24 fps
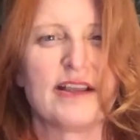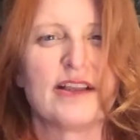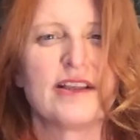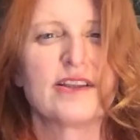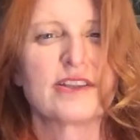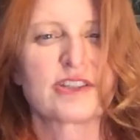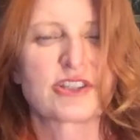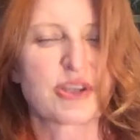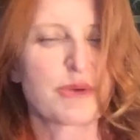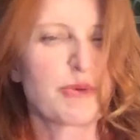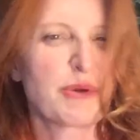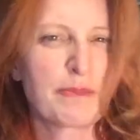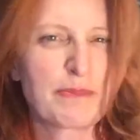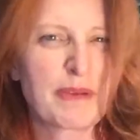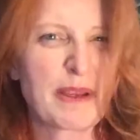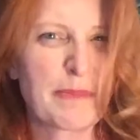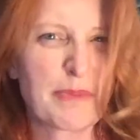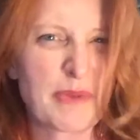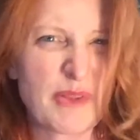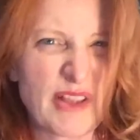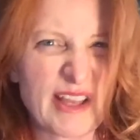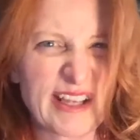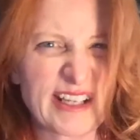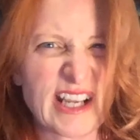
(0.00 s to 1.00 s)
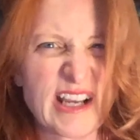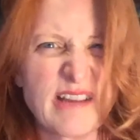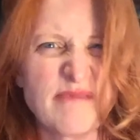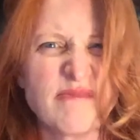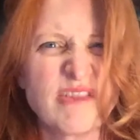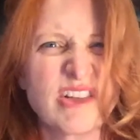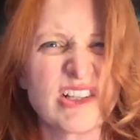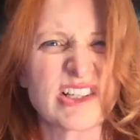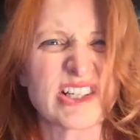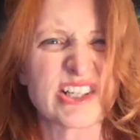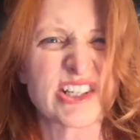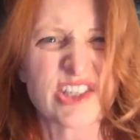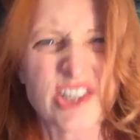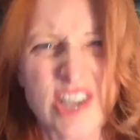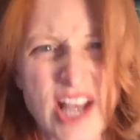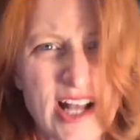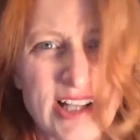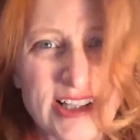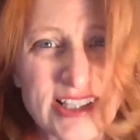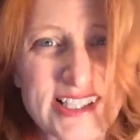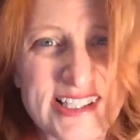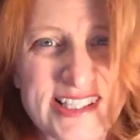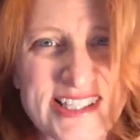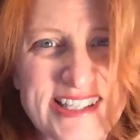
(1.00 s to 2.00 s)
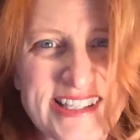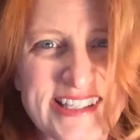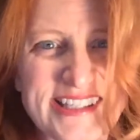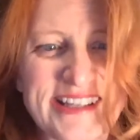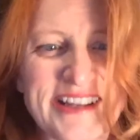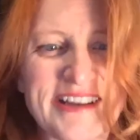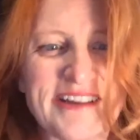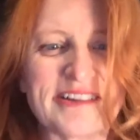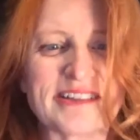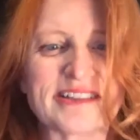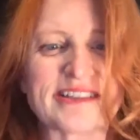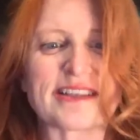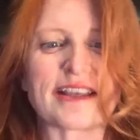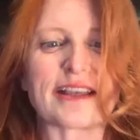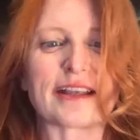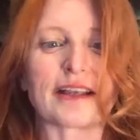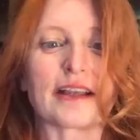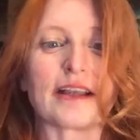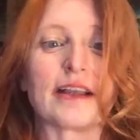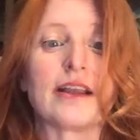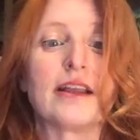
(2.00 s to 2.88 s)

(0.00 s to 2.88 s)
So when people are like, I'm really jealous, it's like,